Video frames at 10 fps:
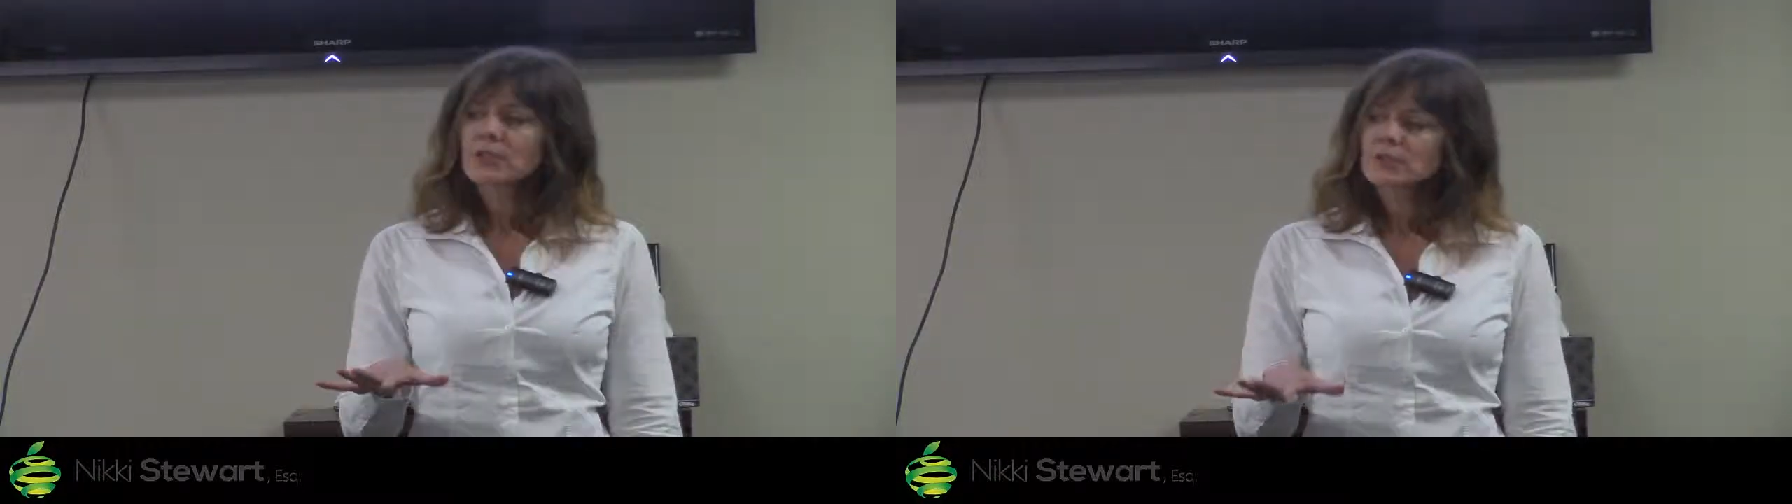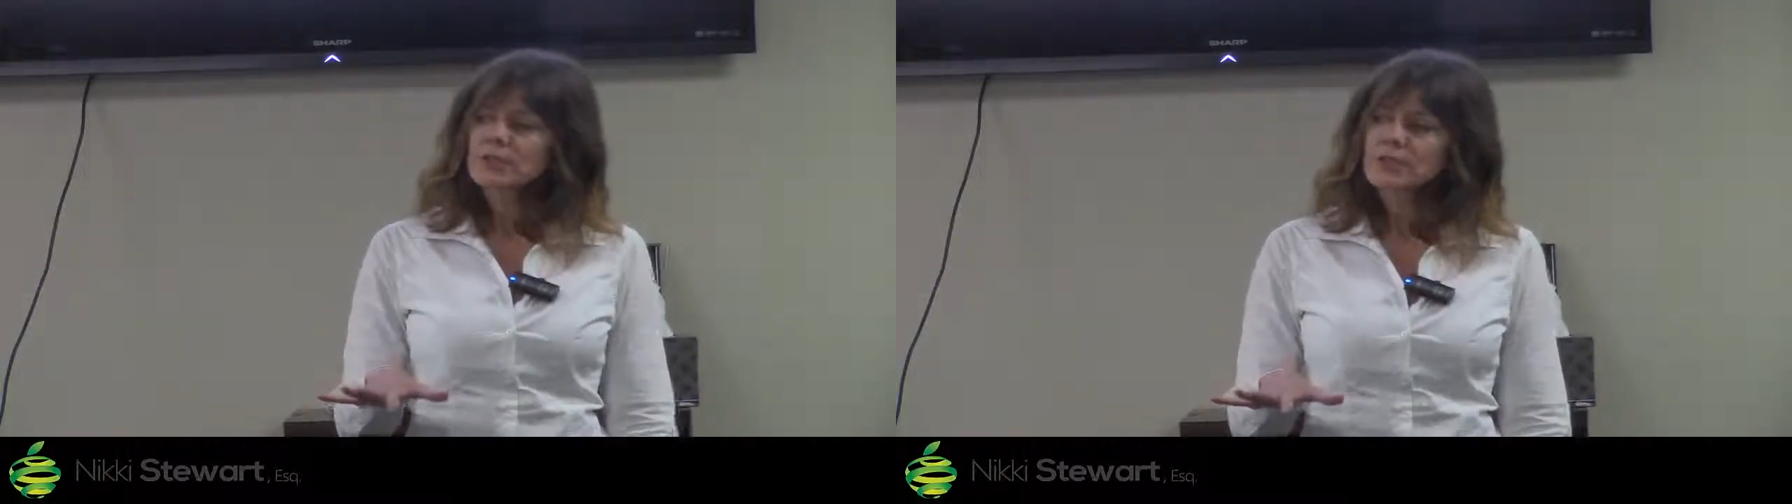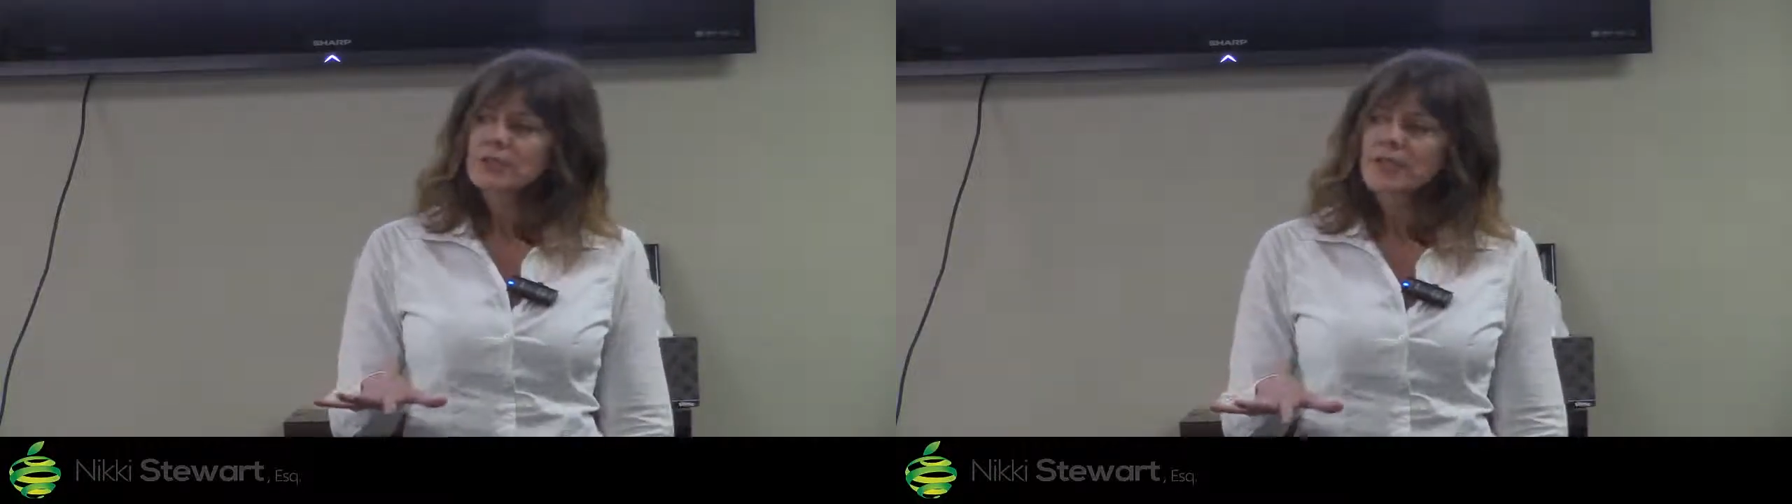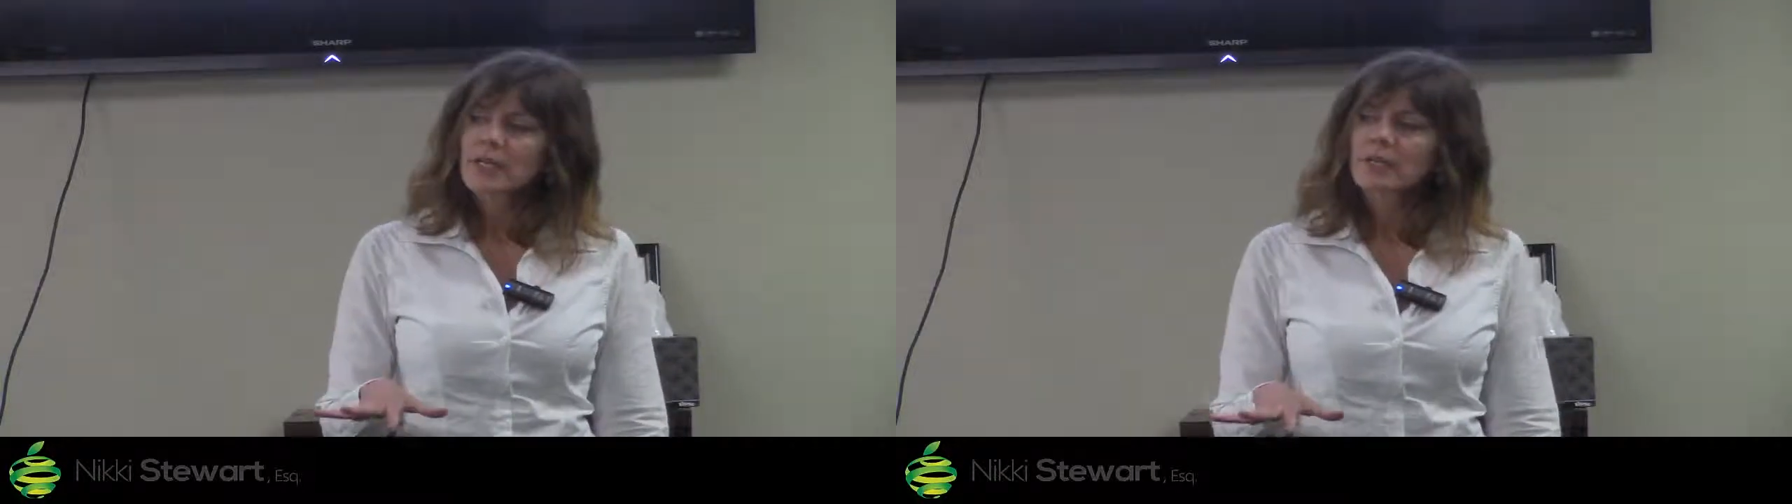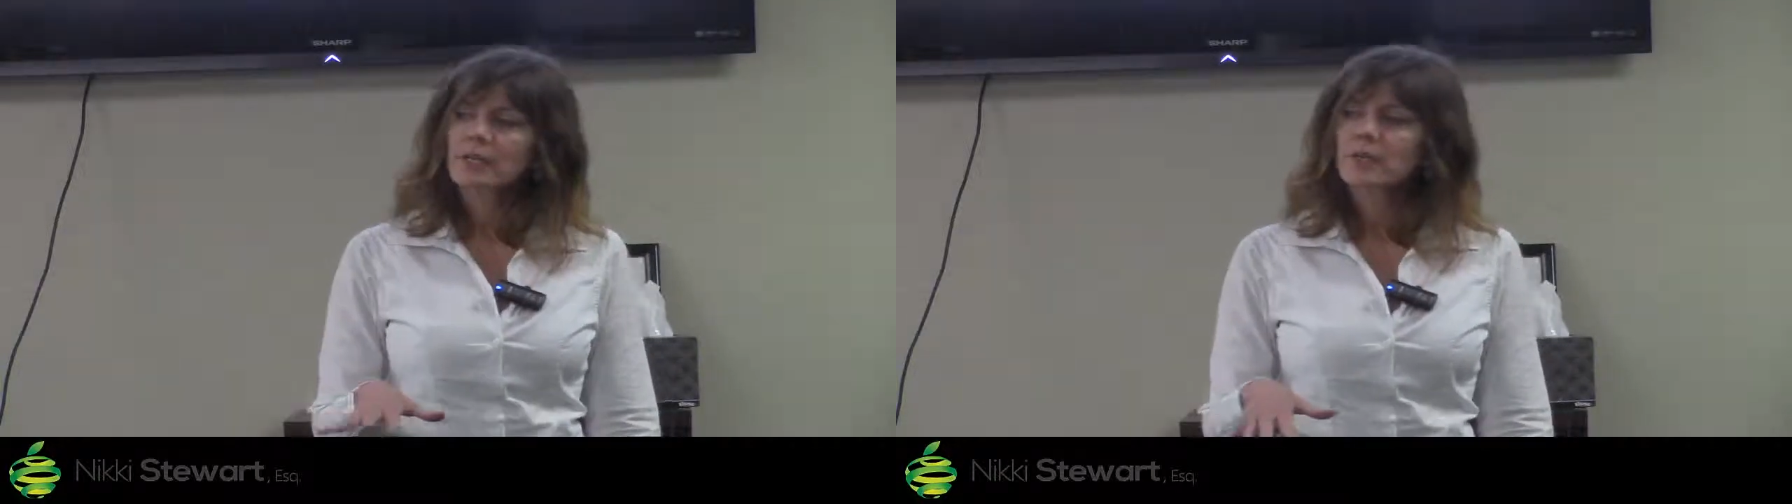
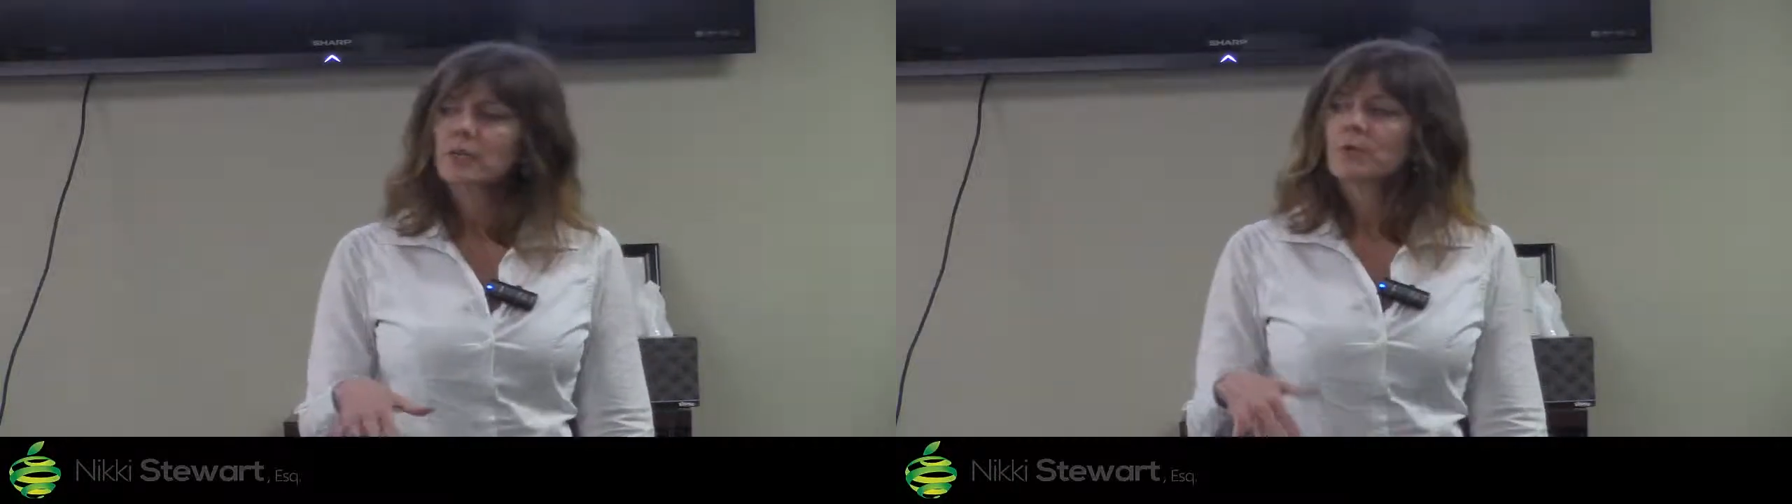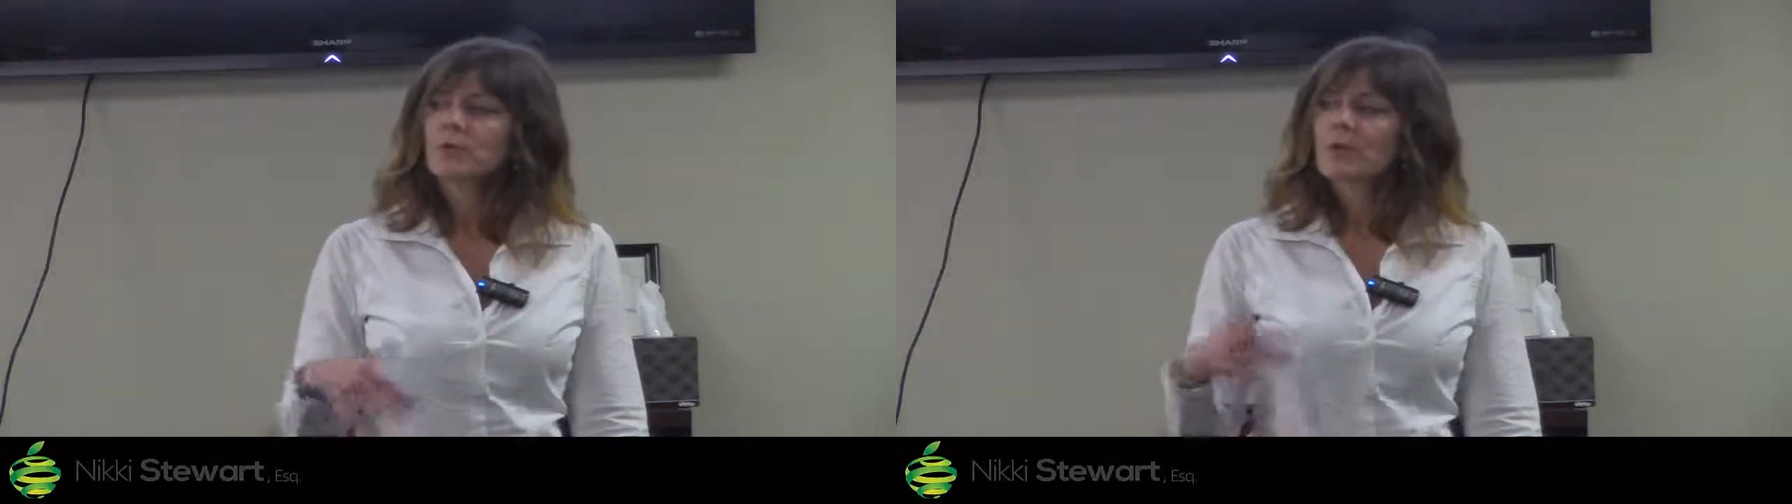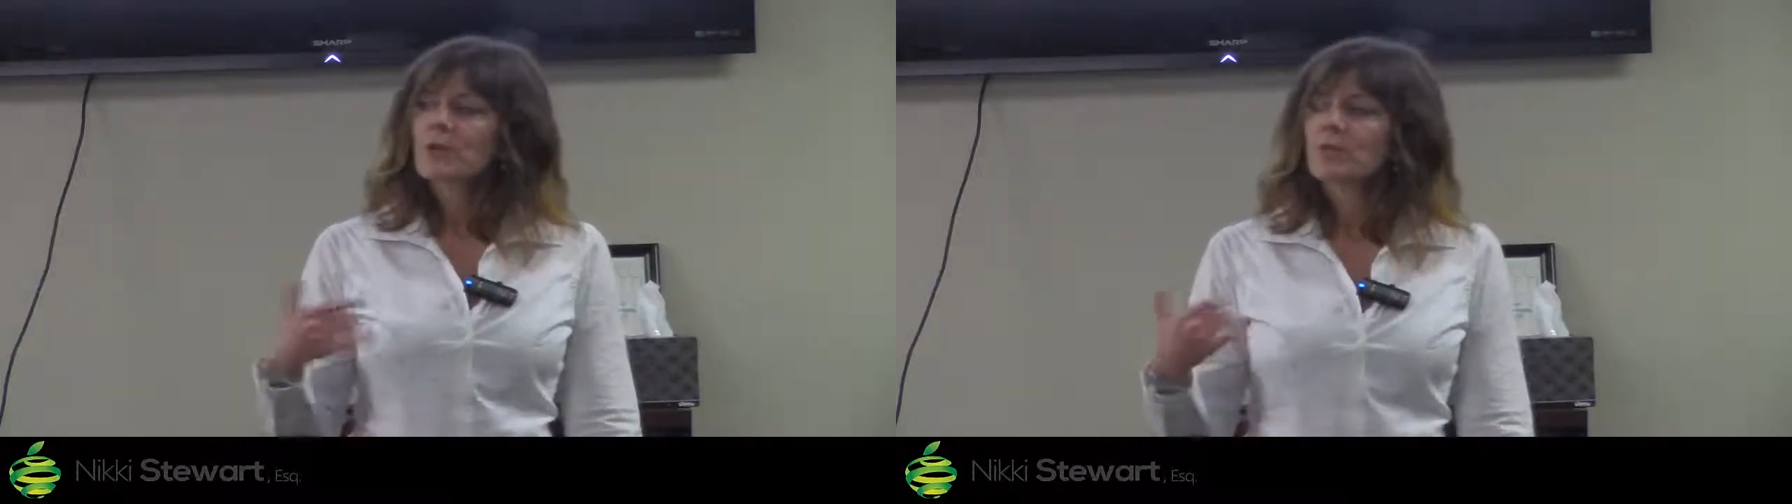interested, if you